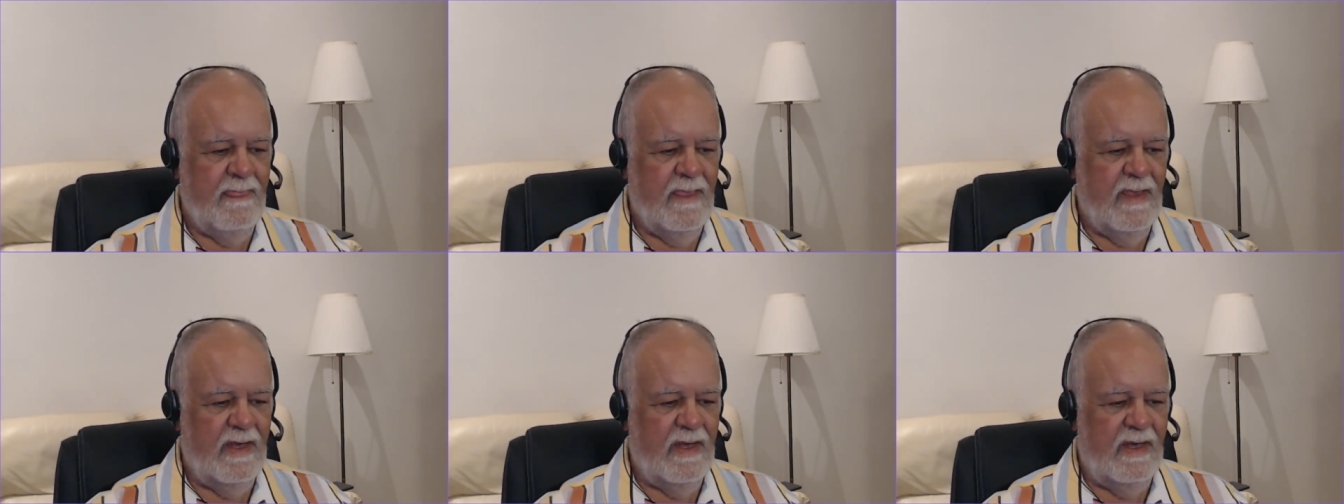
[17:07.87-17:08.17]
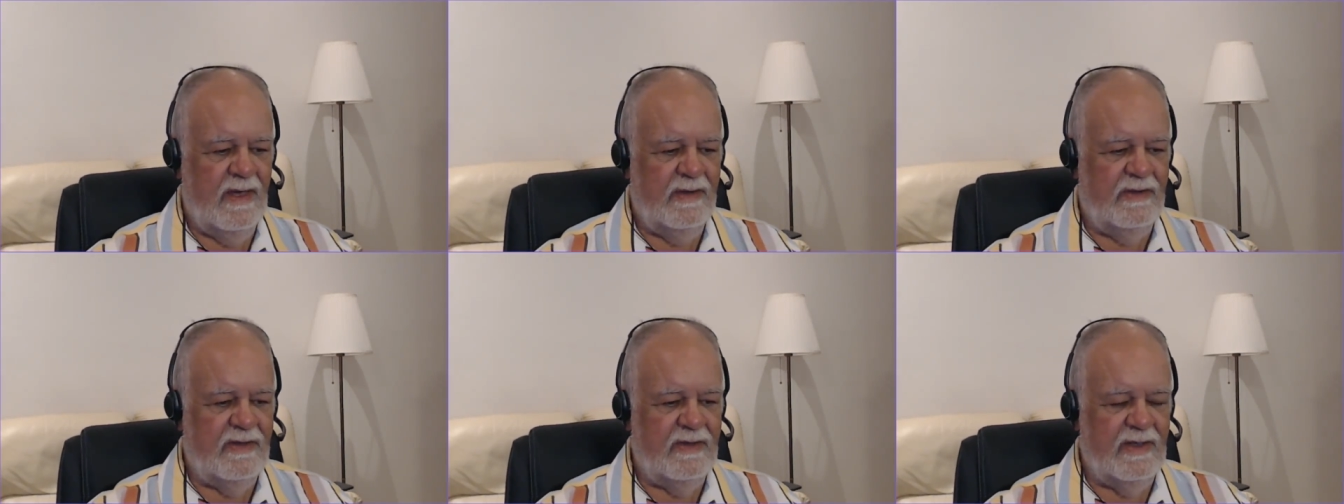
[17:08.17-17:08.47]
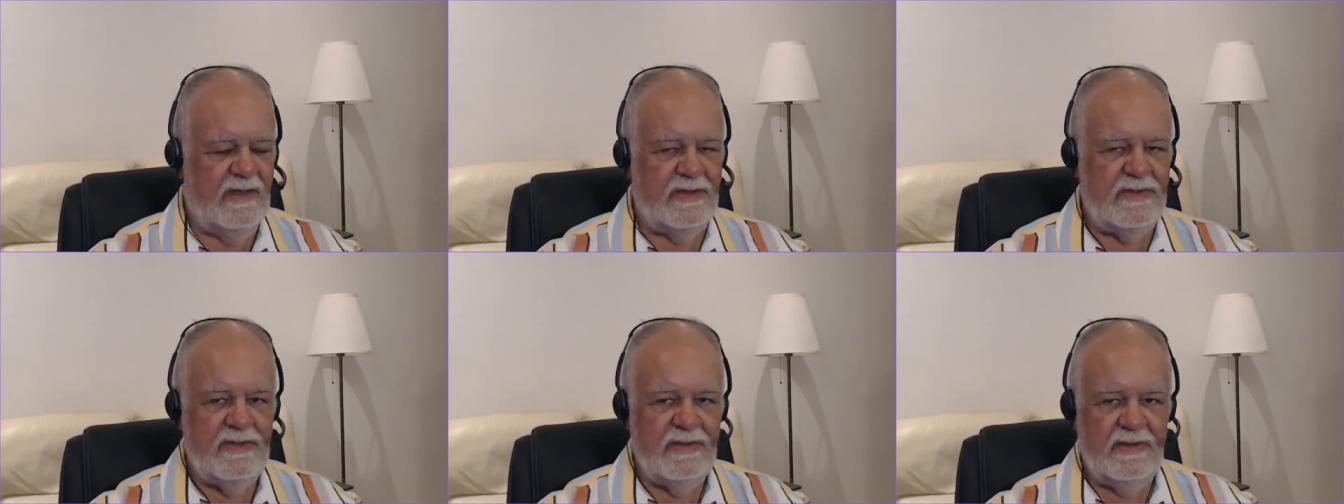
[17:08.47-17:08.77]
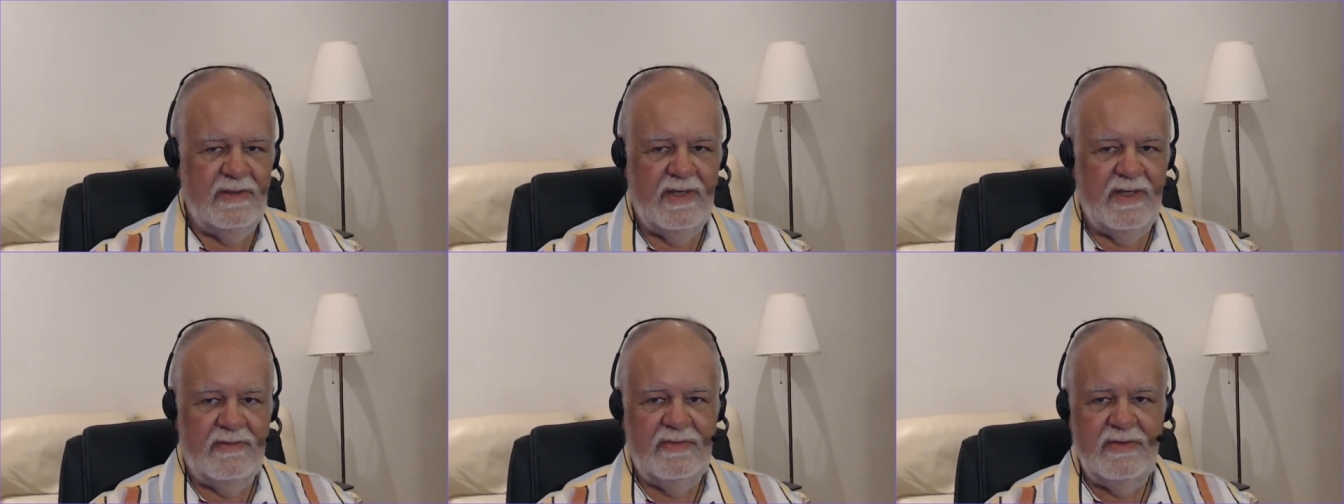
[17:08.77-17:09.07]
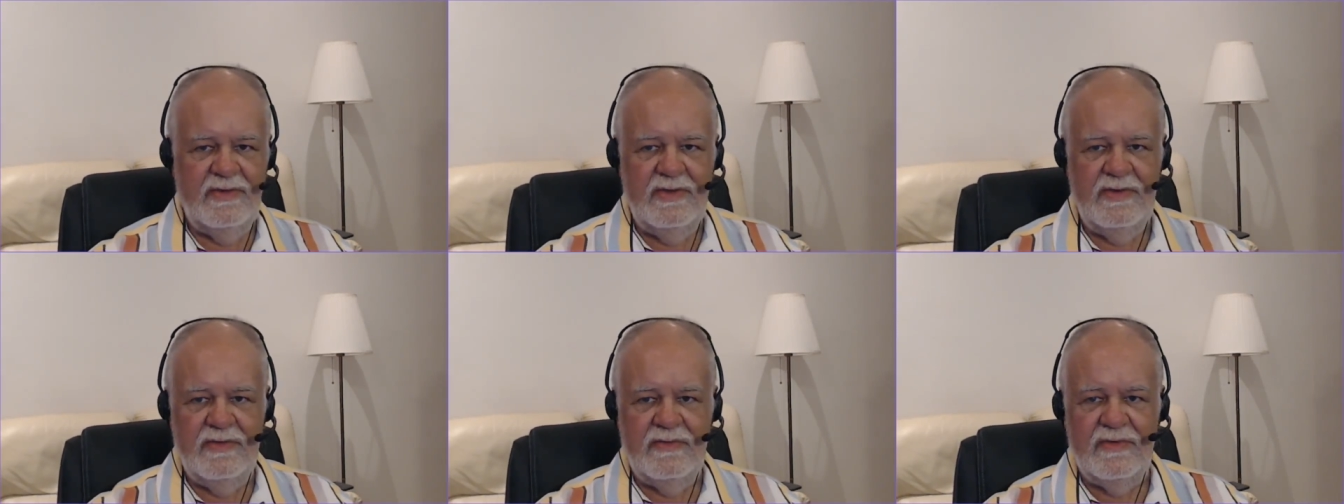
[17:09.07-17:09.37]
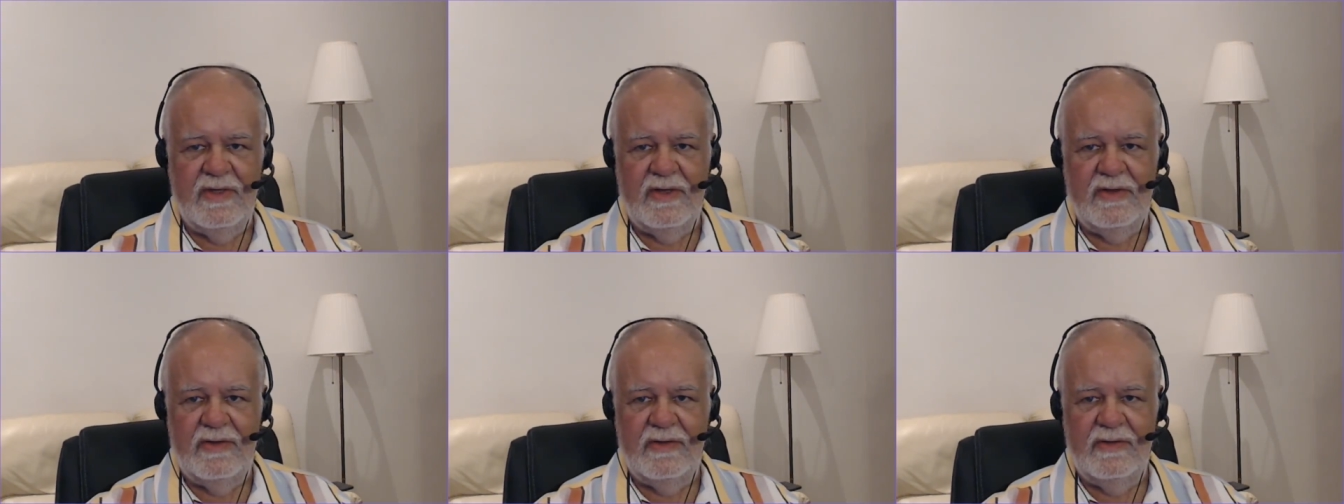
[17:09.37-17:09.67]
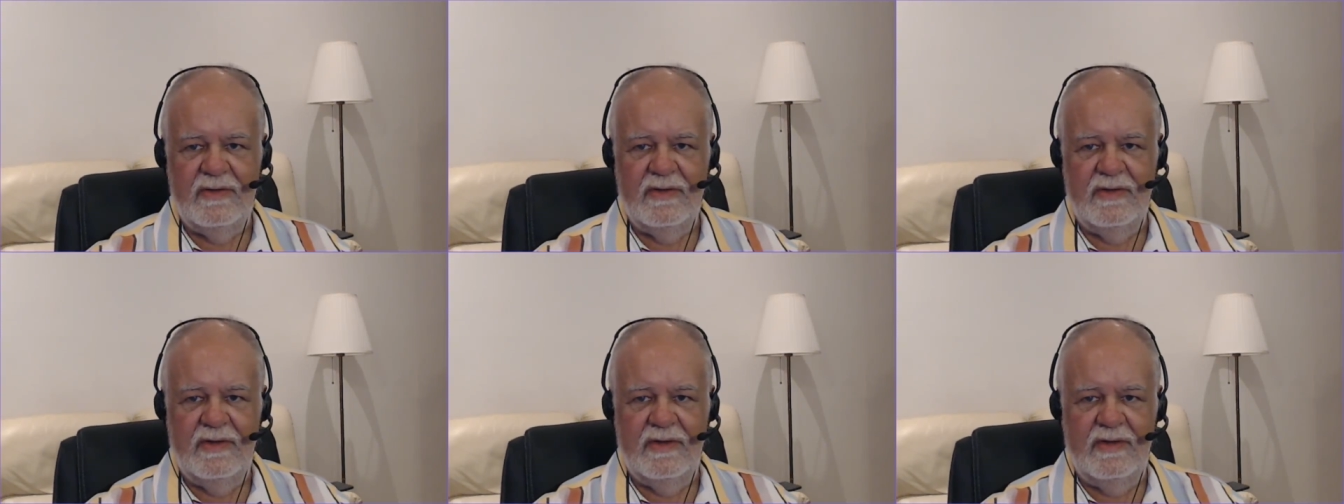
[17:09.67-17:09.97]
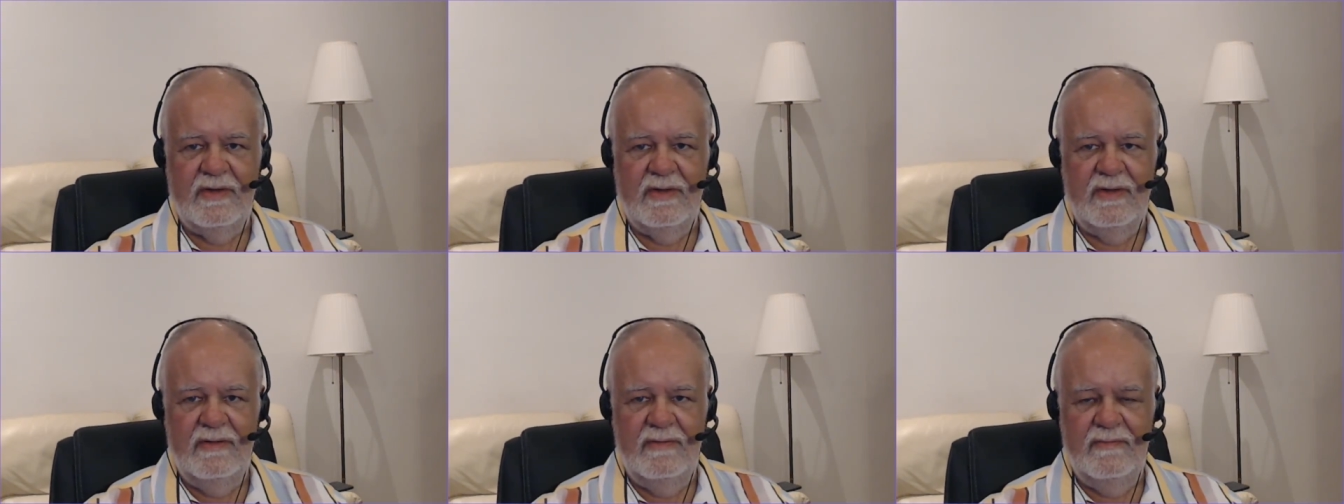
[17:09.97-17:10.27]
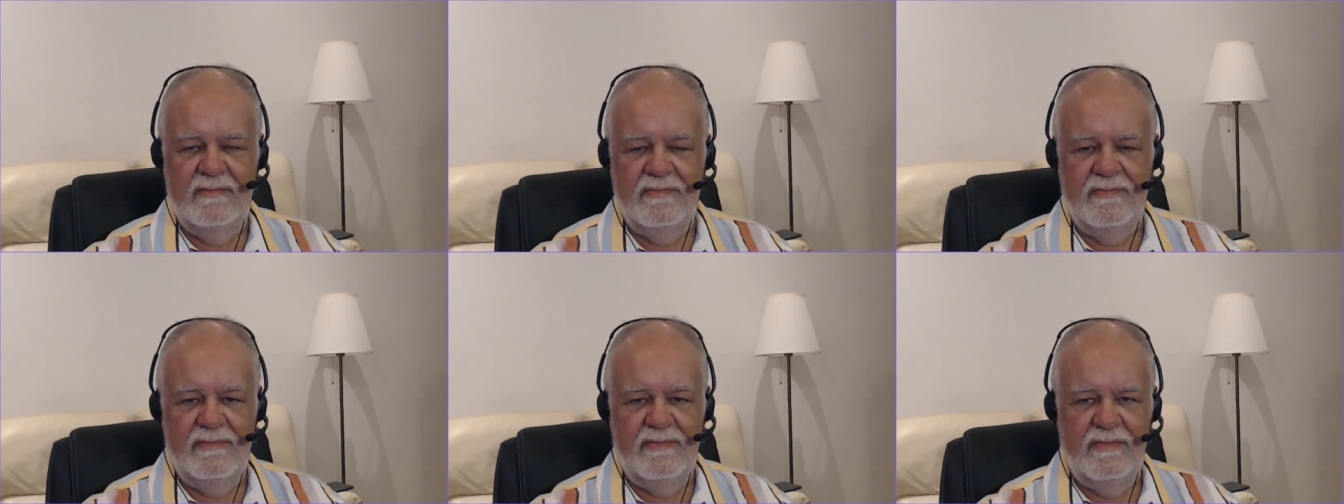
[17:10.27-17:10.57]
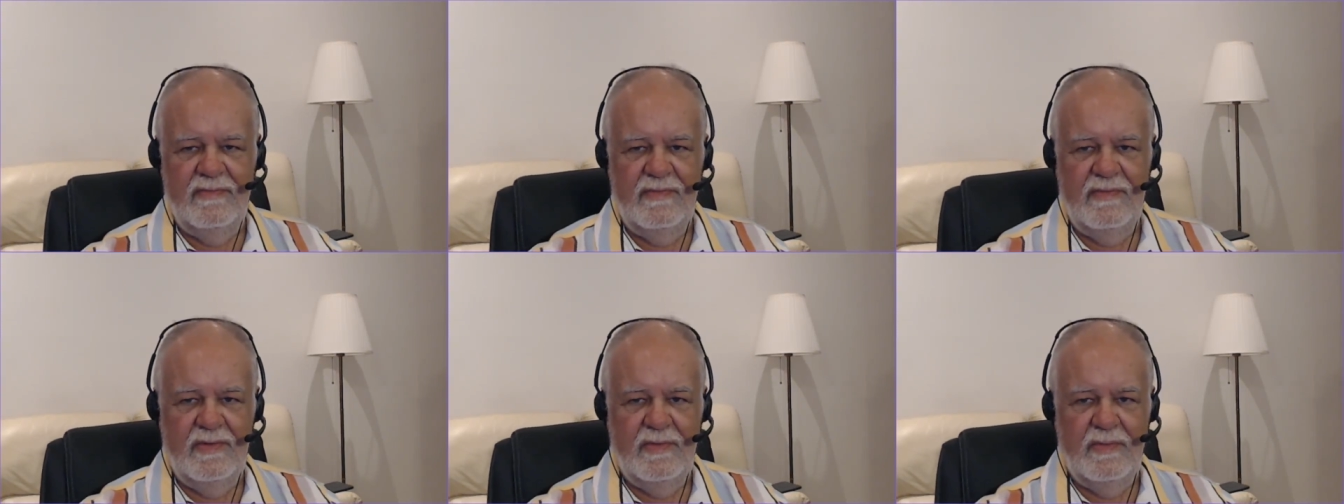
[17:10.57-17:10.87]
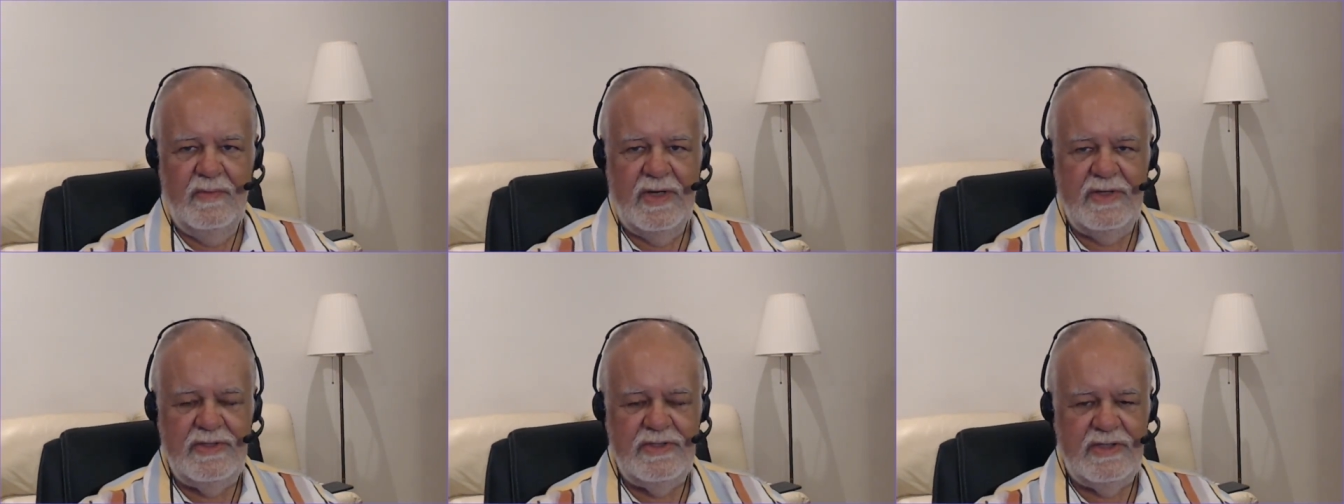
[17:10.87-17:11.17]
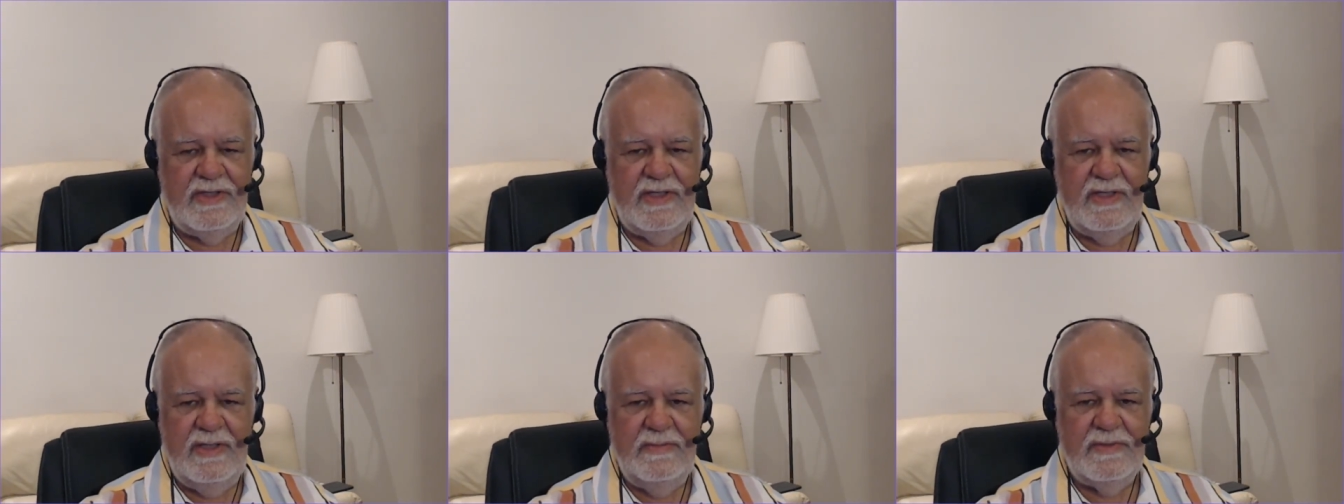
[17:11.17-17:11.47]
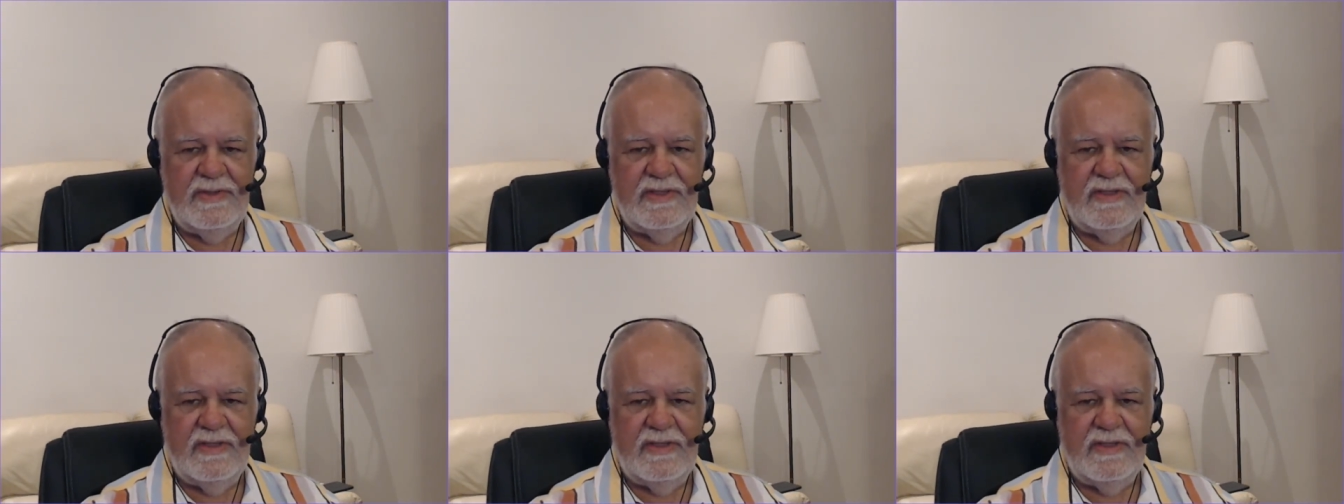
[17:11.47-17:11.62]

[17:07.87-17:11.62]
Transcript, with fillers: To national level, you've got regimes,